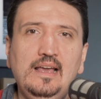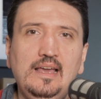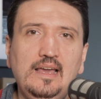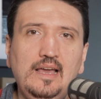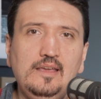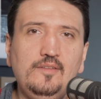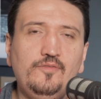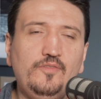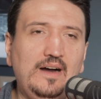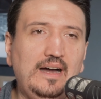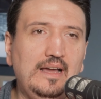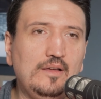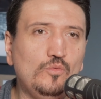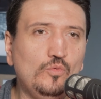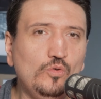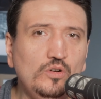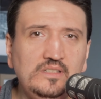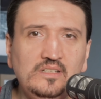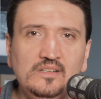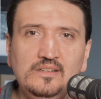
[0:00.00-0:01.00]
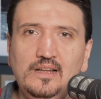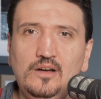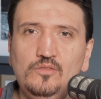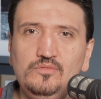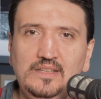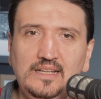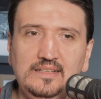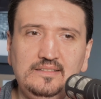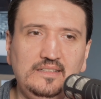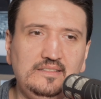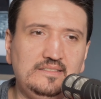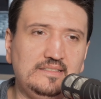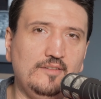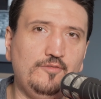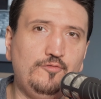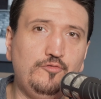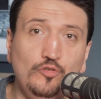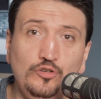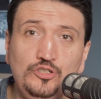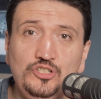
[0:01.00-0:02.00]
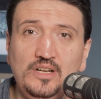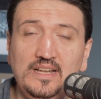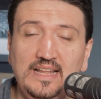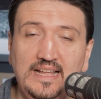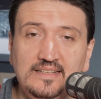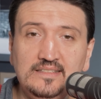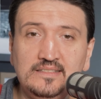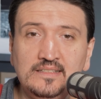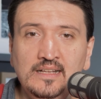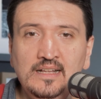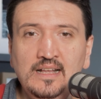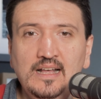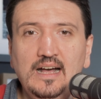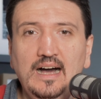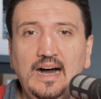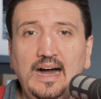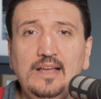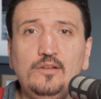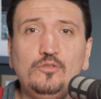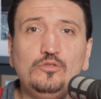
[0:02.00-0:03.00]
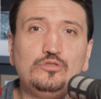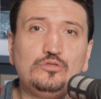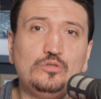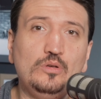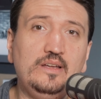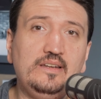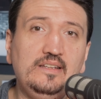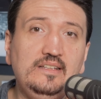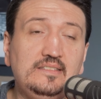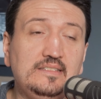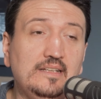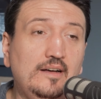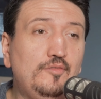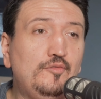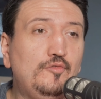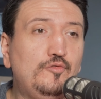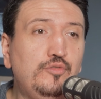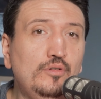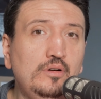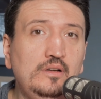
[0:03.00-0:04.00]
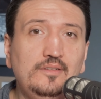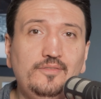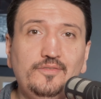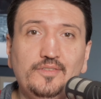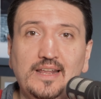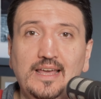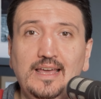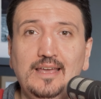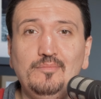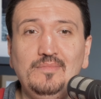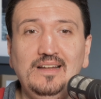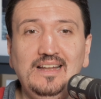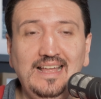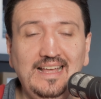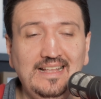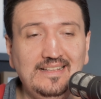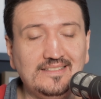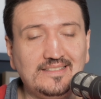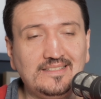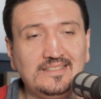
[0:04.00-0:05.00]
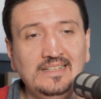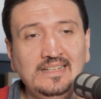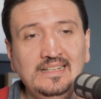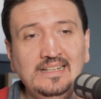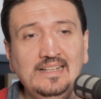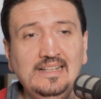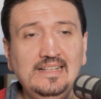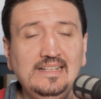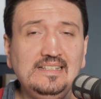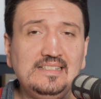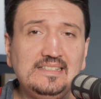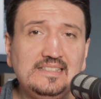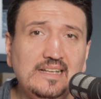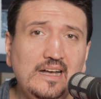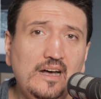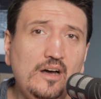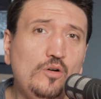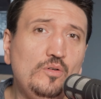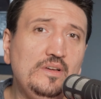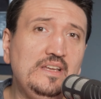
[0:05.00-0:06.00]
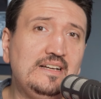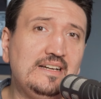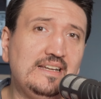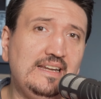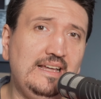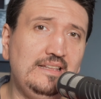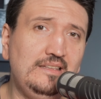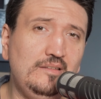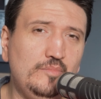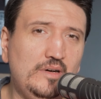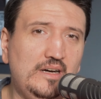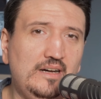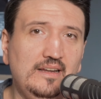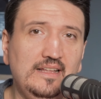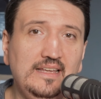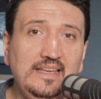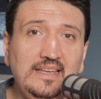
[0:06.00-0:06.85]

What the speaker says: if I wouldn't know that it's a Fuji lens, I could swear it's a full frame lens. So incredible,